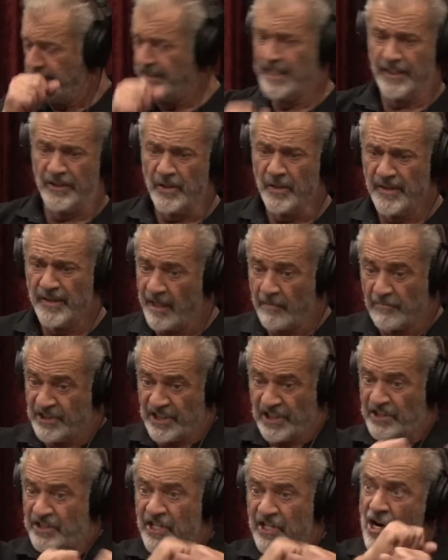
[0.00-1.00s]
There
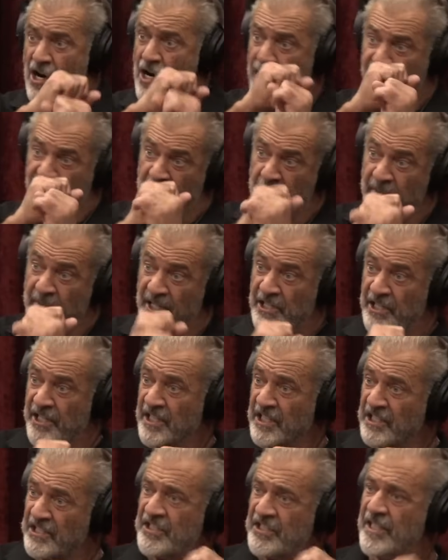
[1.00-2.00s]
was this carved image
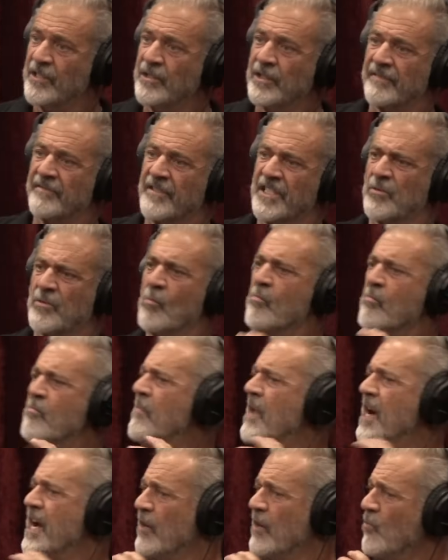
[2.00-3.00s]
in the stone of this
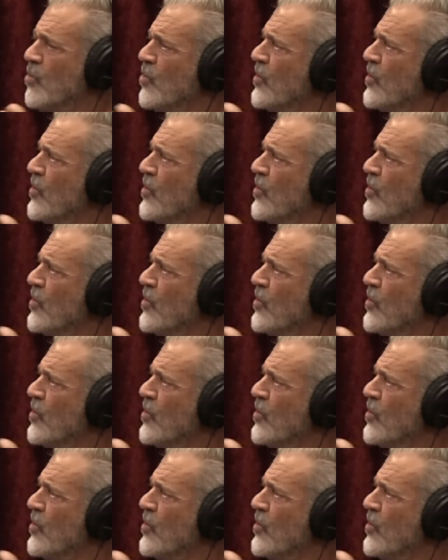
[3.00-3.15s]
Mayan